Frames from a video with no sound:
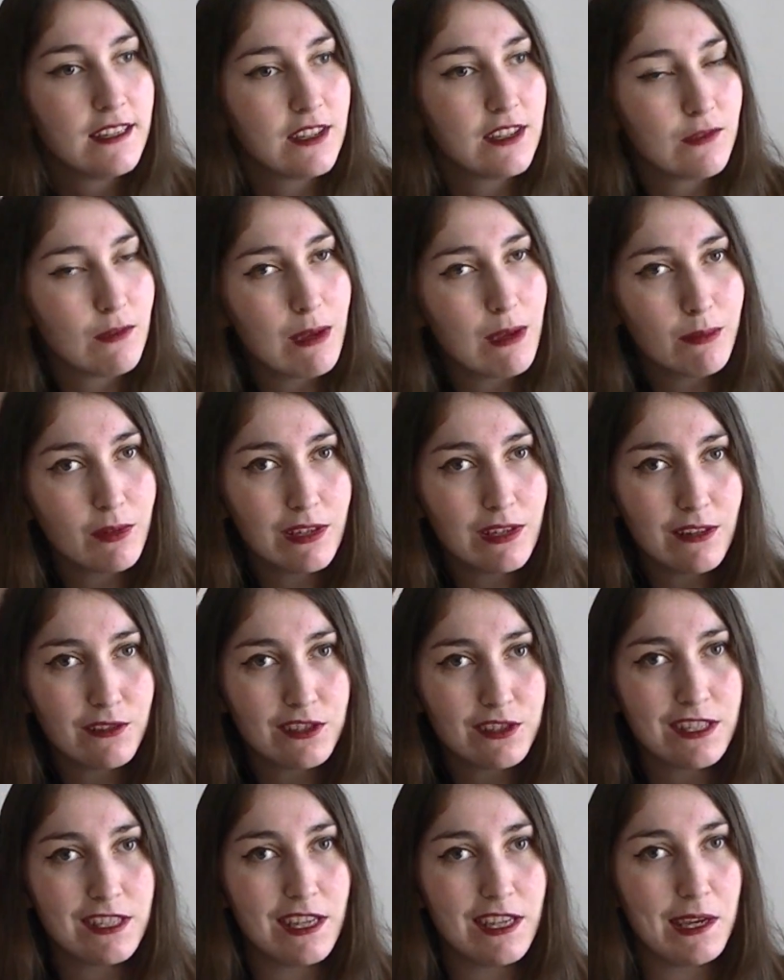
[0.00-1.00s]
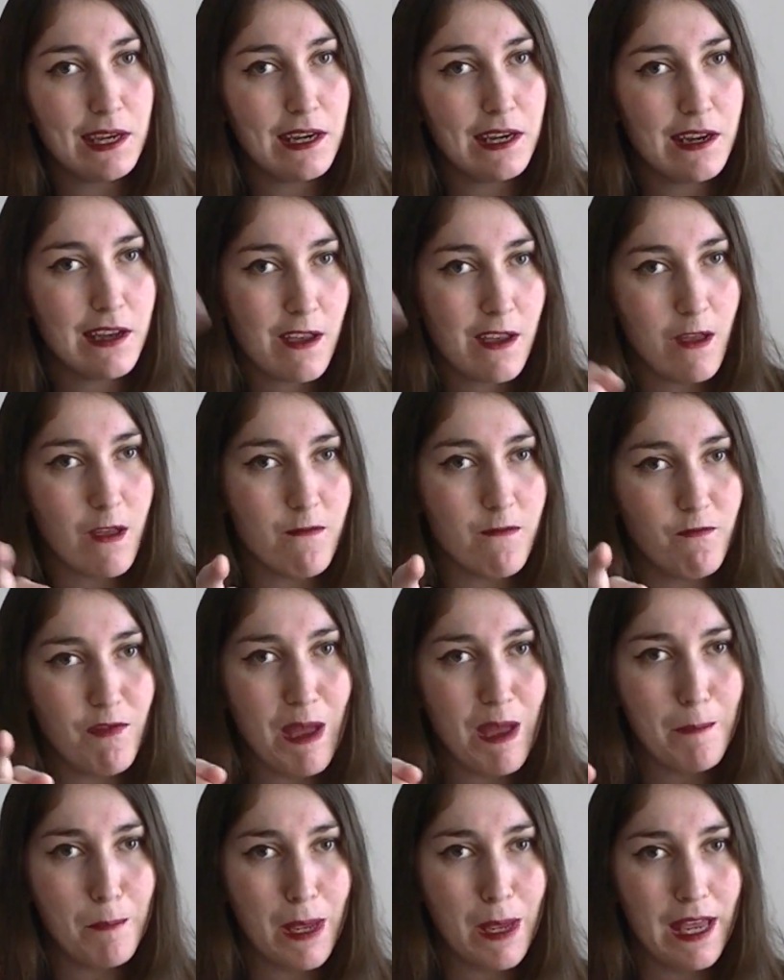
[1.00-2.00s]
So I'm going to have to say
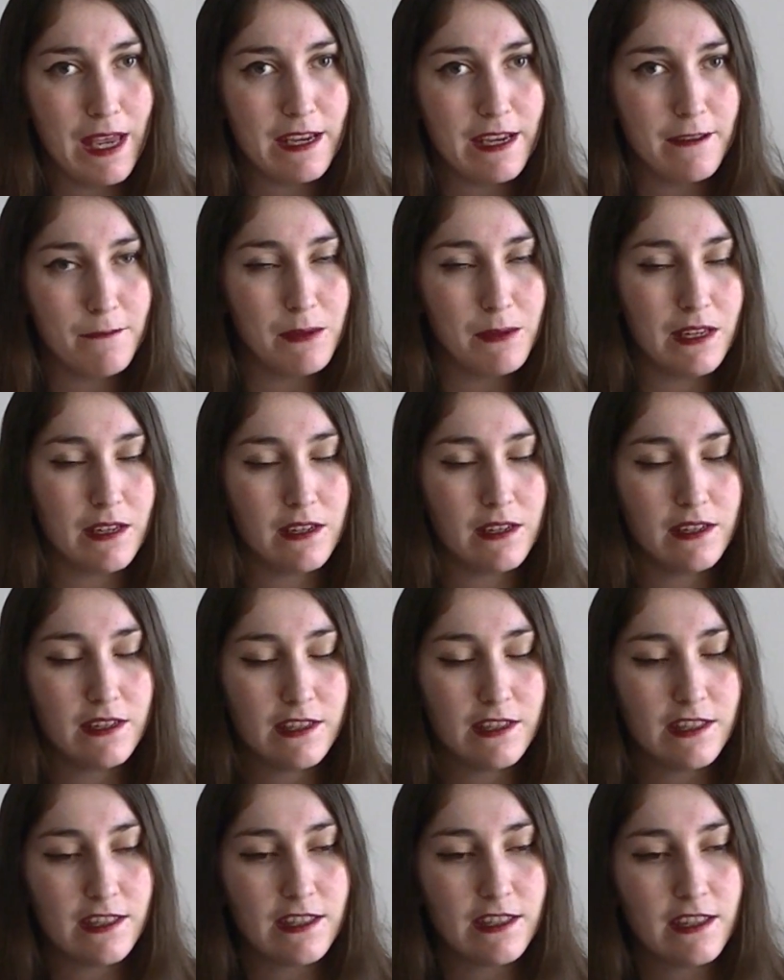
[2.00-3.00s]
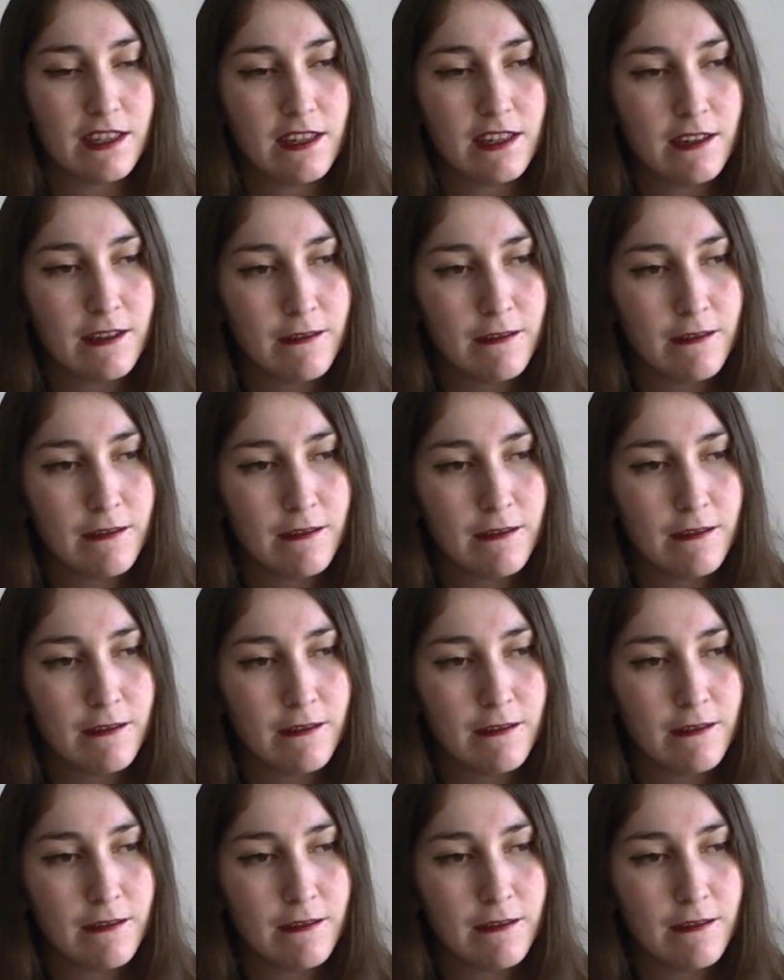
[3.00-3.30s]
vampire because